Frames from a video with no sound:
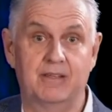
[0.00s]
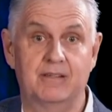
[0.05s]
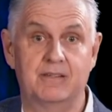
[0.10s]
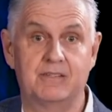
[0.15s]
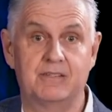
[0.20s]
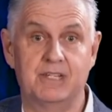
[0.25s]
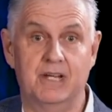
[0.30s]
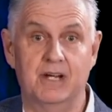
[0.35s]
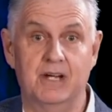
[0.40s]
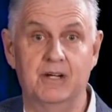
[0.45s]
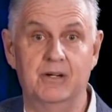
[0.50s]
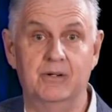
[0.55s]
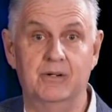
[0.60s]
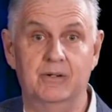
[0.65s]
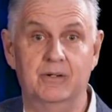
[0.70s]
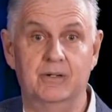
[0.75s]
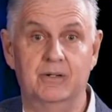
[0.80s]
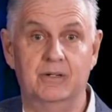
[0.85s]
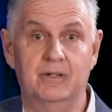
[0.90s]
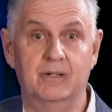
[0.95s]
So
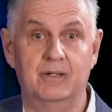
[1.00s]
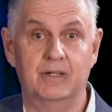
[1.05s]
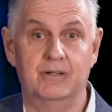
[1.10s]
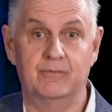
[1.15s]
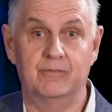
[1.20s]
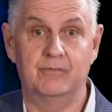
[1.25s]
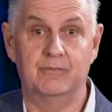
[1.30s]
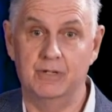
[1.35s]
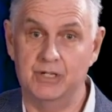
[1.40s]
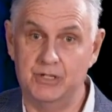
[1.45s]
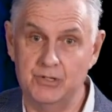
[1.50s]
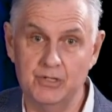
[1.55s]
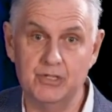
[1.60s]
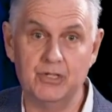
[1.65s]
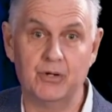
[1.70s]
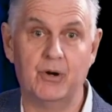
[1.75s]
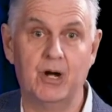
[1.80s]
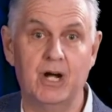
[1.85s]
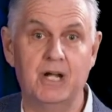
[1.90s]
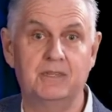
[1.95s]
if we do
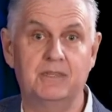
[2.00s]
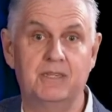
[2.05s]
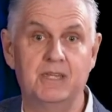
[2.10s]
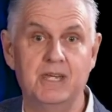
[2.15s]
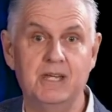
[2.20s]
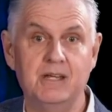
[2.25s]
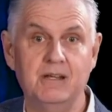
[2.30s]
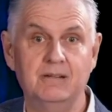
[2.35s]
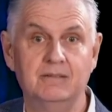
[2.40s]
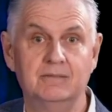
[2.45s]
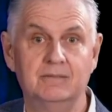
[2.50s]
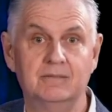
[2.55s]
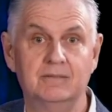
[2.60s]
the right thing,